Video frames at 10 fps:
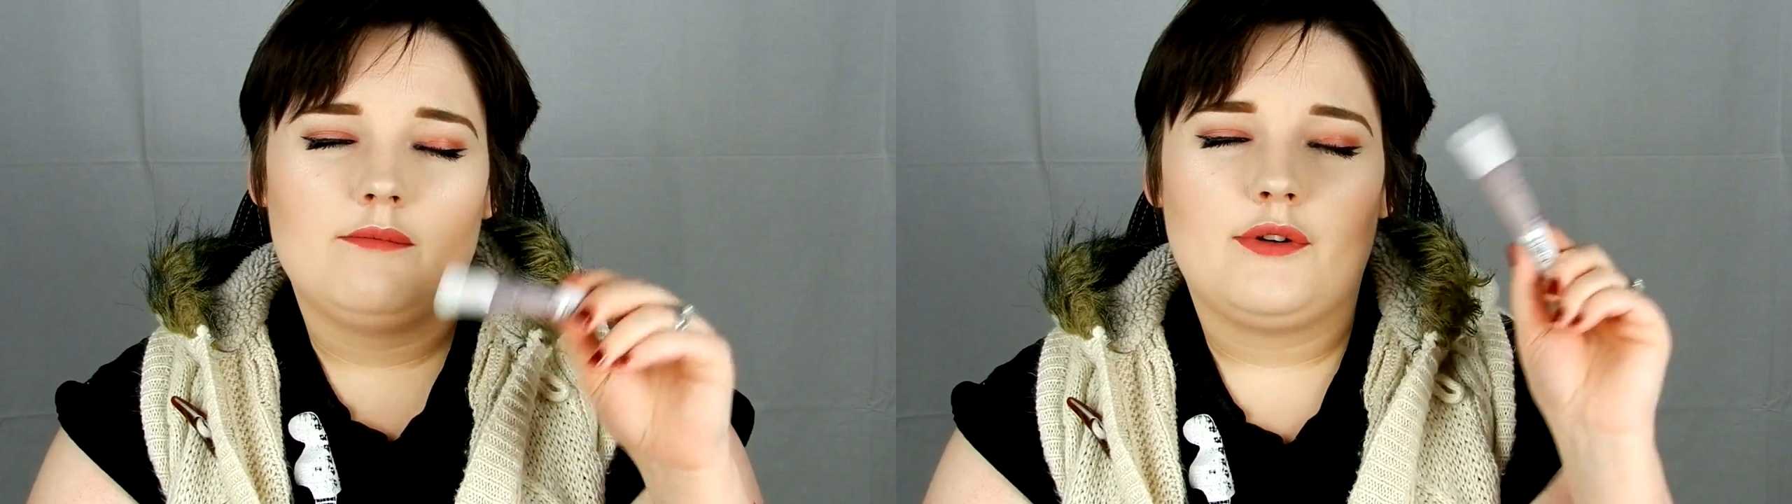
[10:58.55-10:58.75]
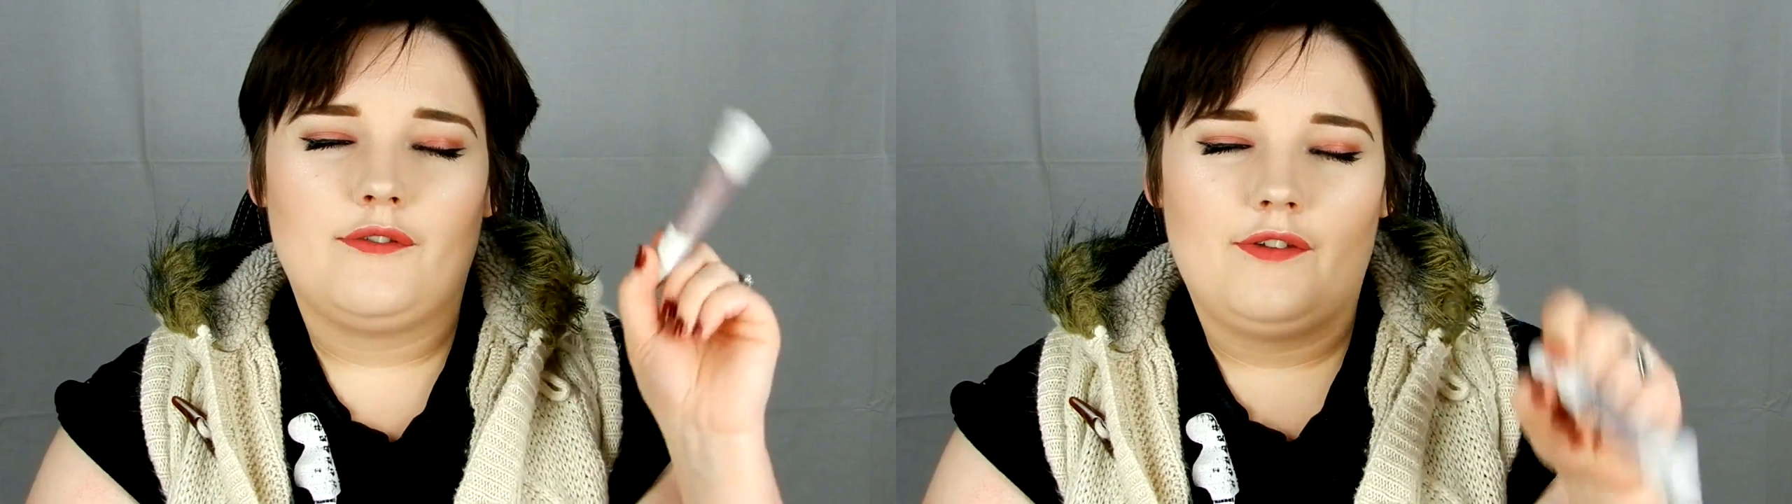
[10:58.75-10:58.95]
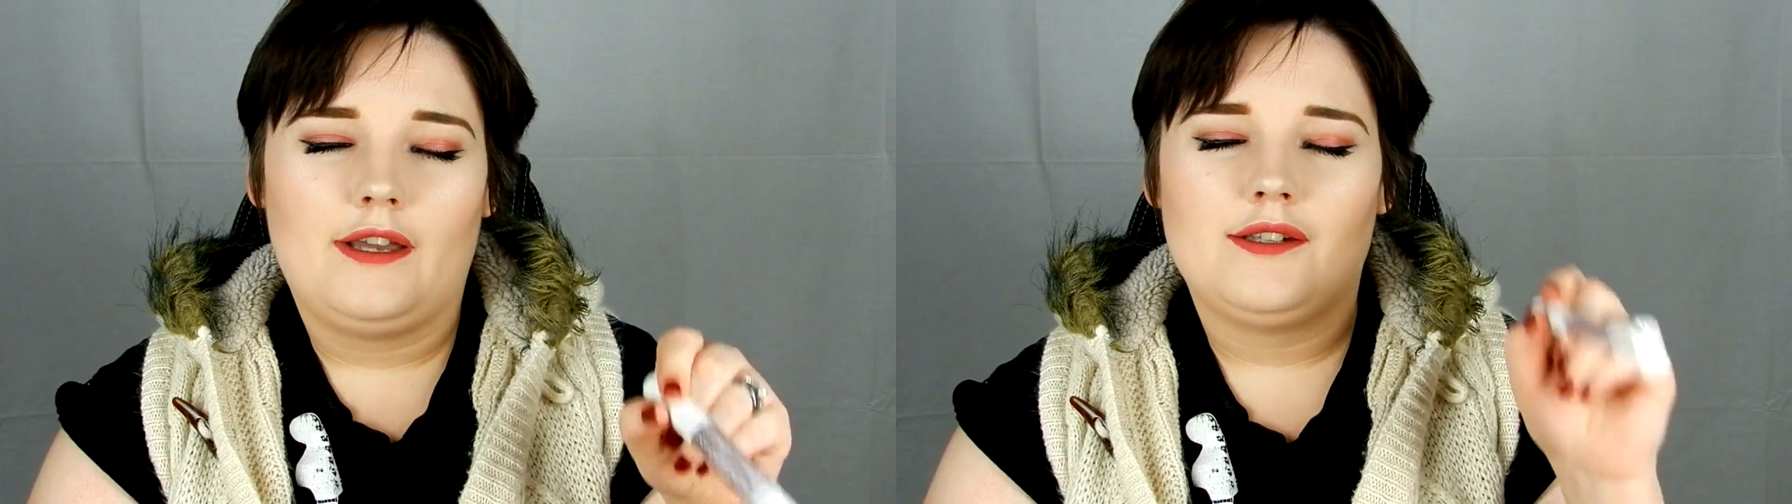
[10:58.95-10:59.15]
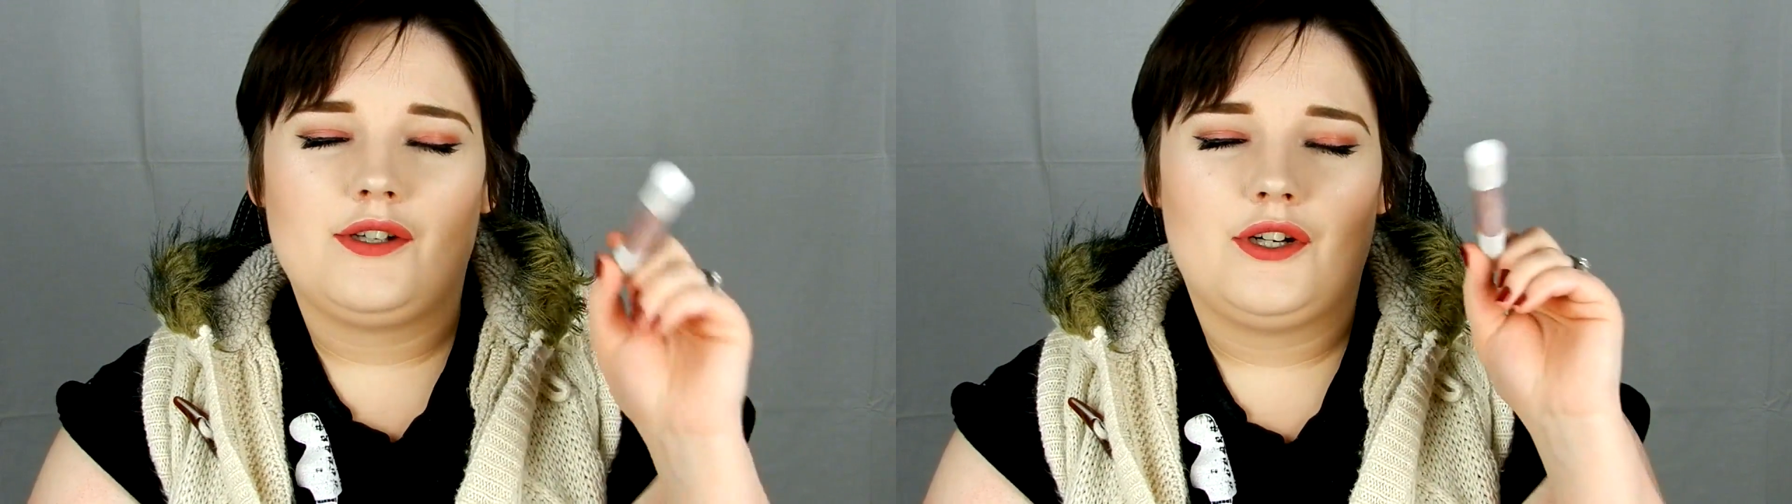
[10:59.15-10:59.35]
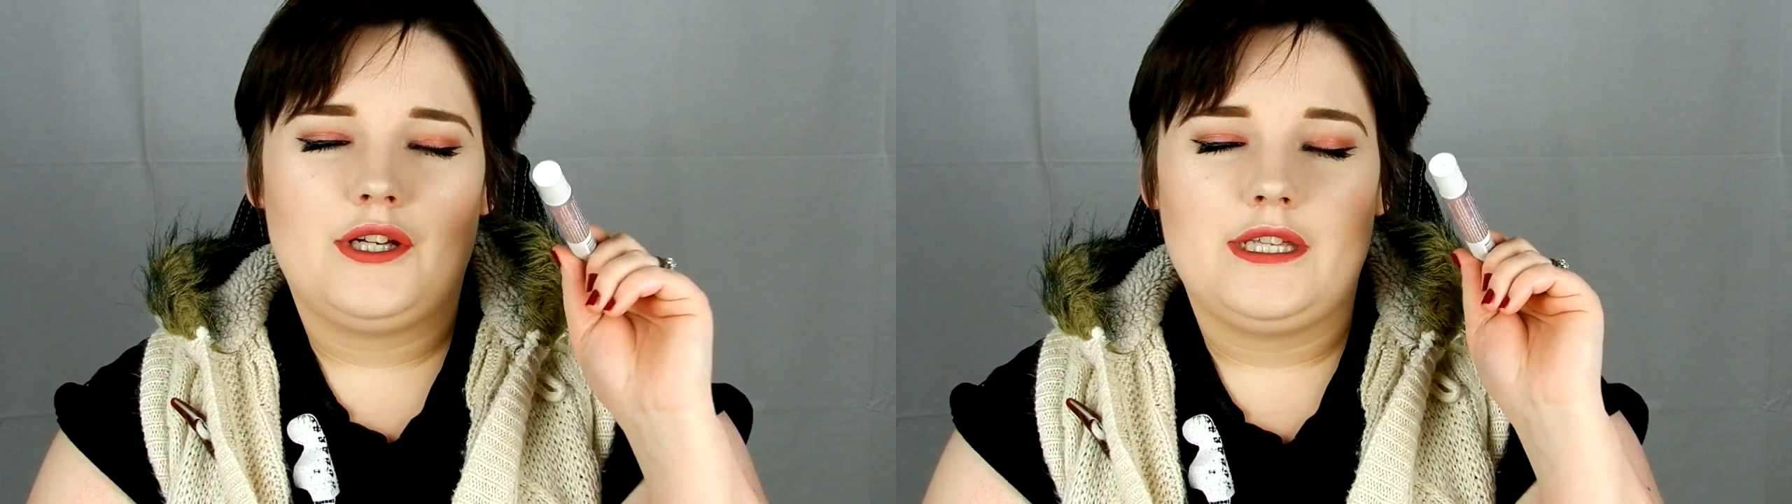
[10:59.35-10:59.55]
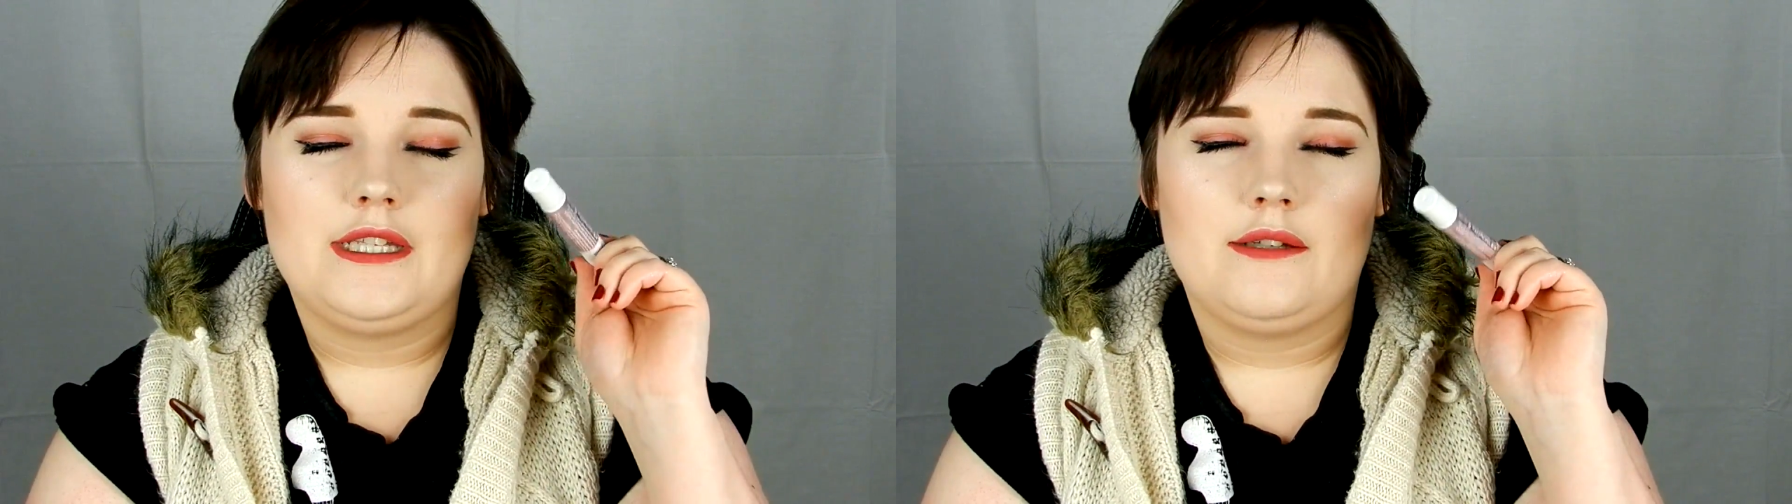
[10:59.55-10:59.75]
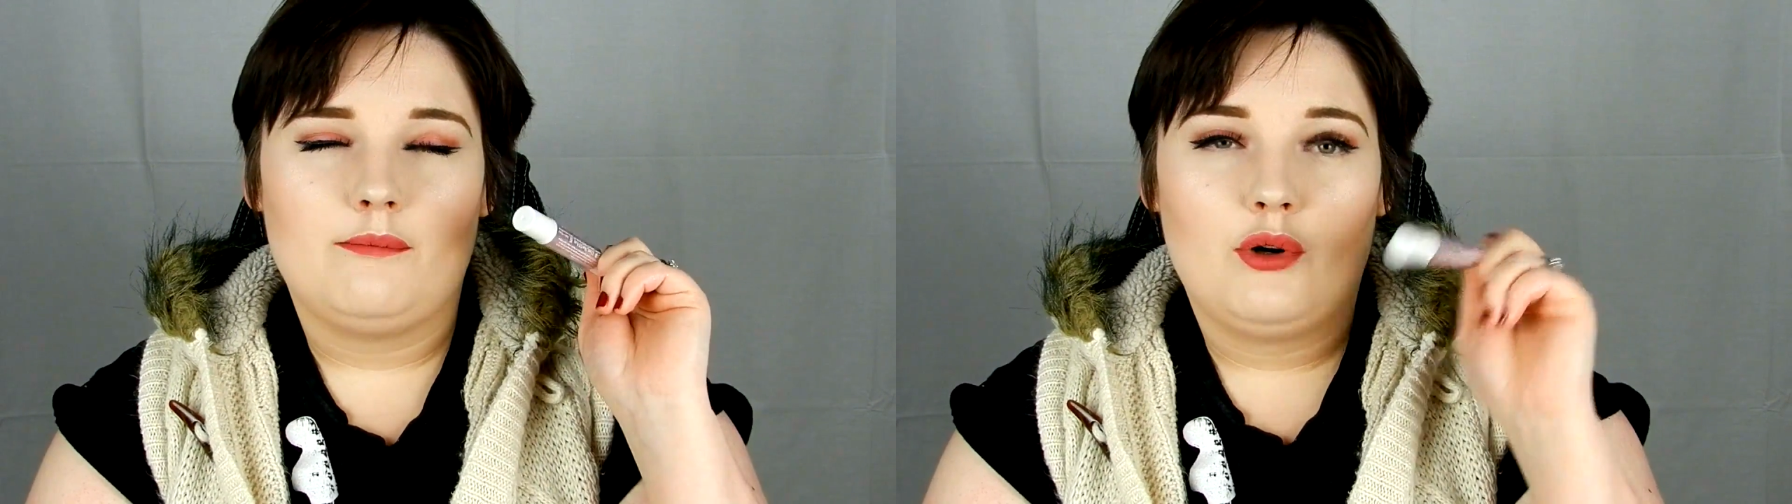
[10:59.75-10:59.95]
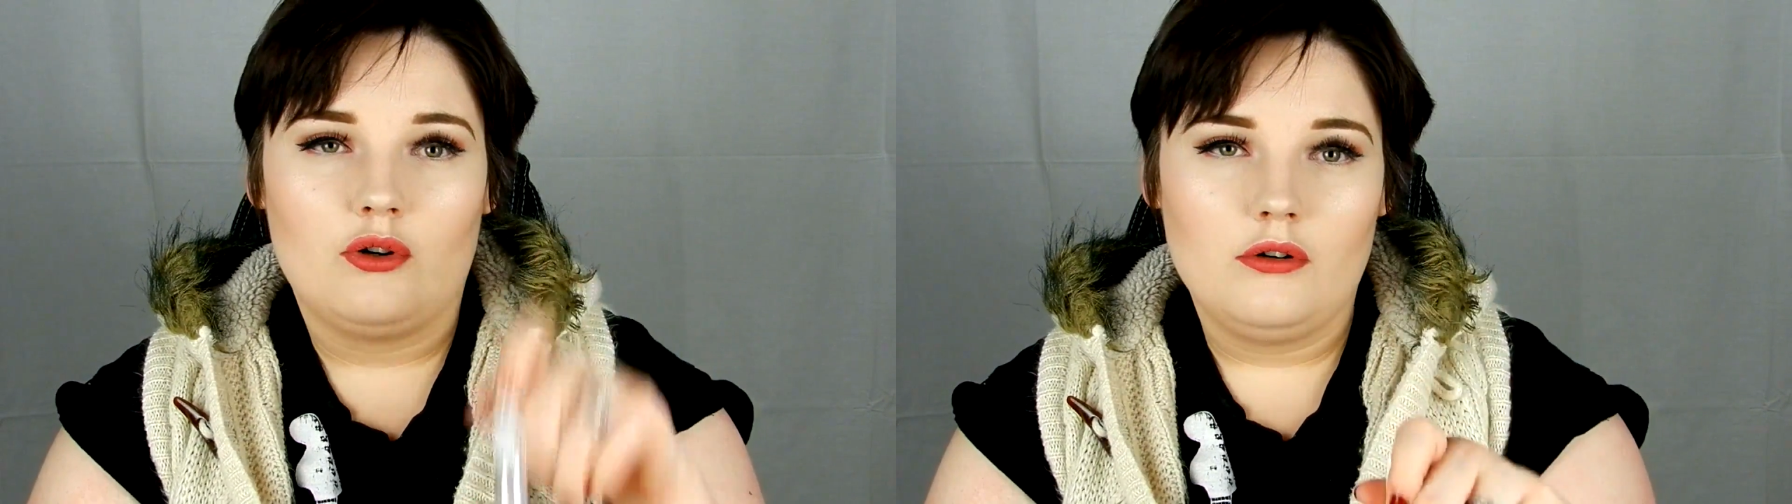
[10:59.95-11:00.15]
Perfector in
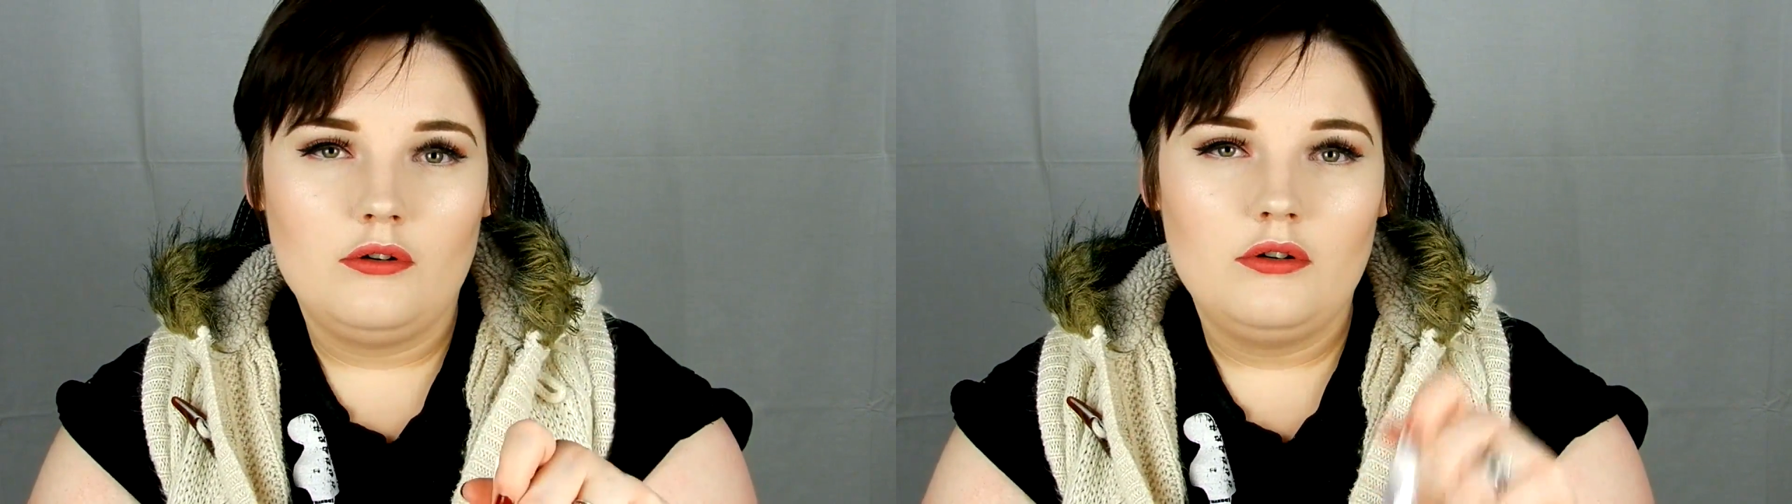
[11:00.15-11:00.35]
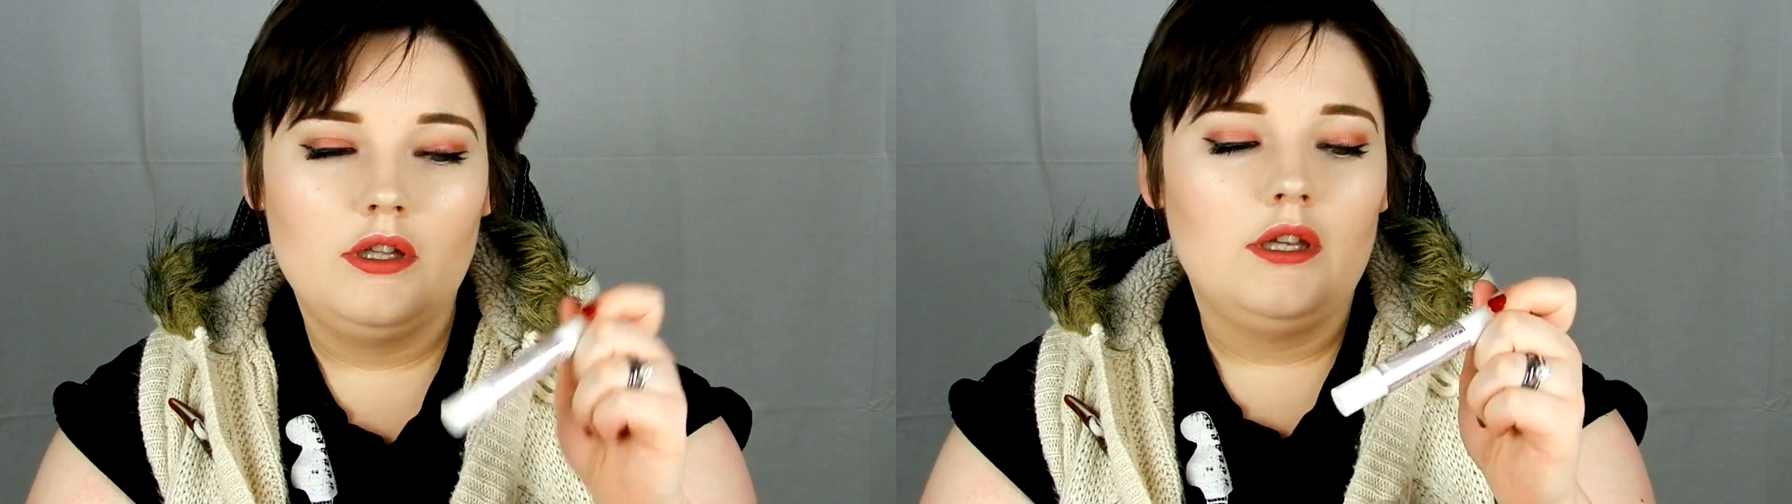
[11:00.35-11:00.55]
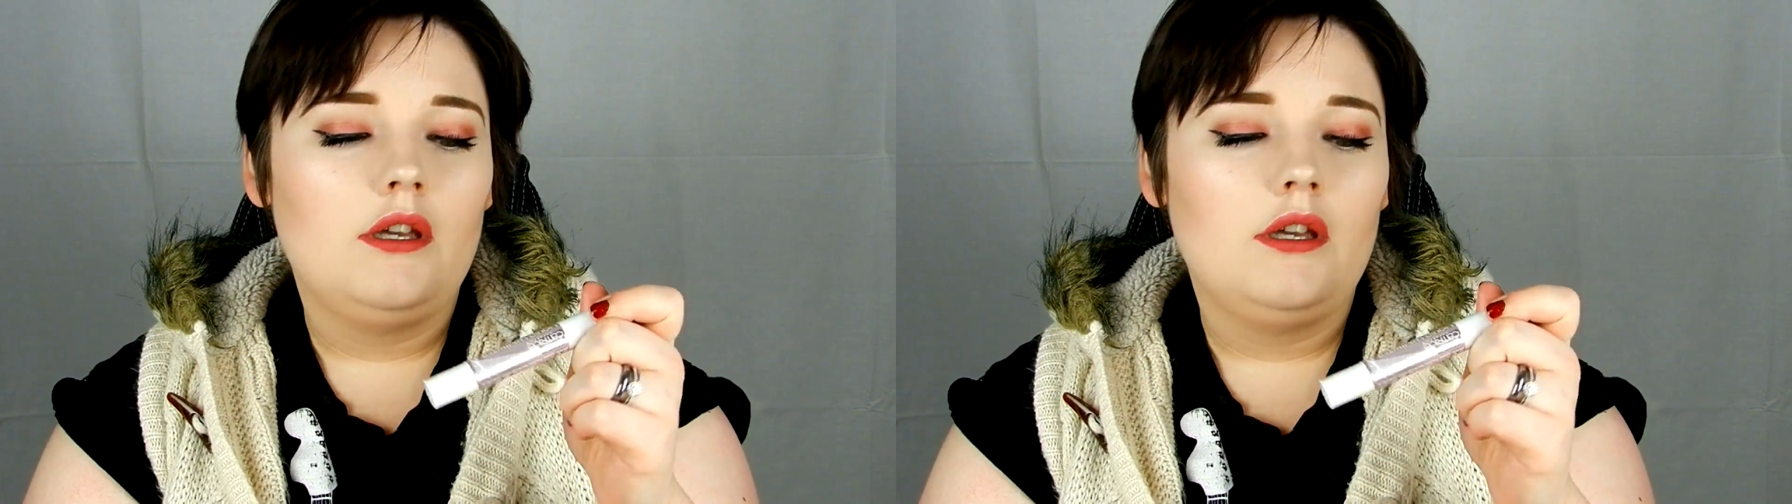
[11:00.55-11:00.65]
Pearl.